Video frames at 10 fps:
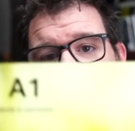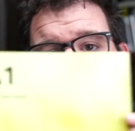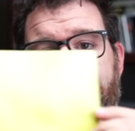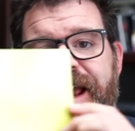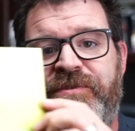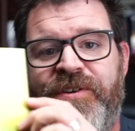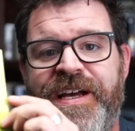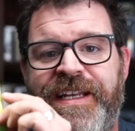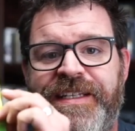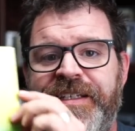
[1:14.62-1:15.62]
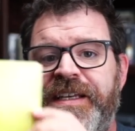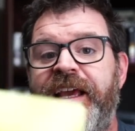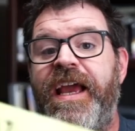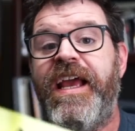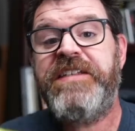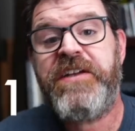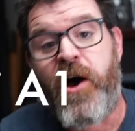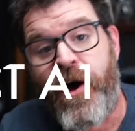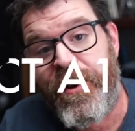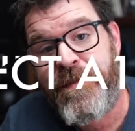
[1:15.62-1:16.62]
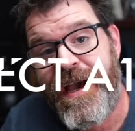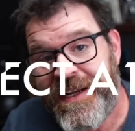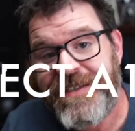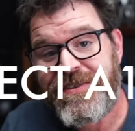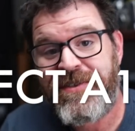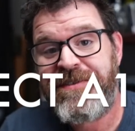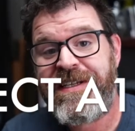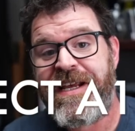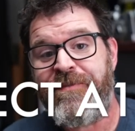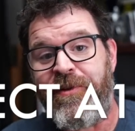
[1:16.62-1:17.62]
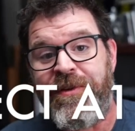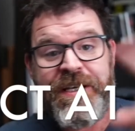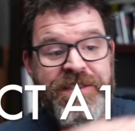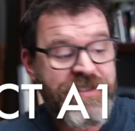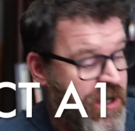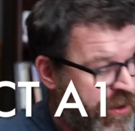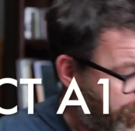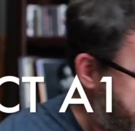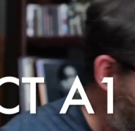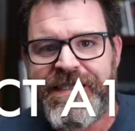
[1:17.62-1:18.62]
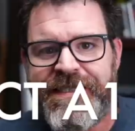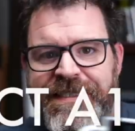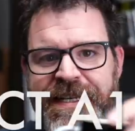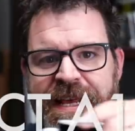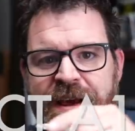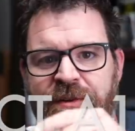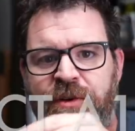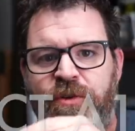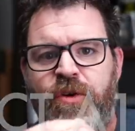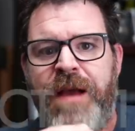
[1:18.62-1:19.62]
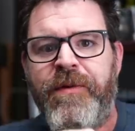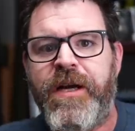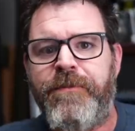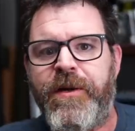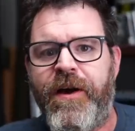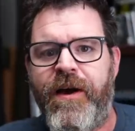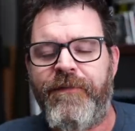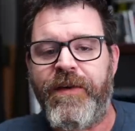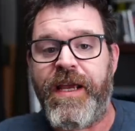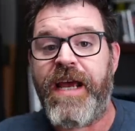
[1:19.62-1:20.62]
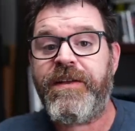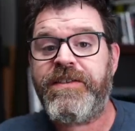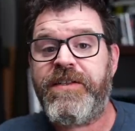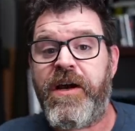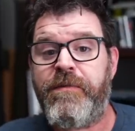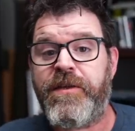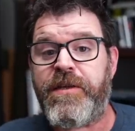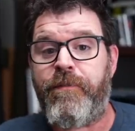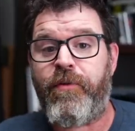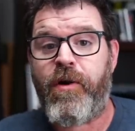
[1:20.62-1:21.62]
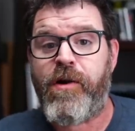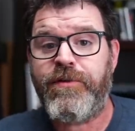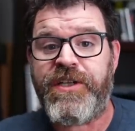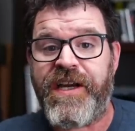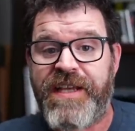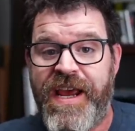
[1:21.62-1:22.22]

A1. It's an automatic turntable. So sit down, grab a cup of coffee, and let's talk about the Pro-Ject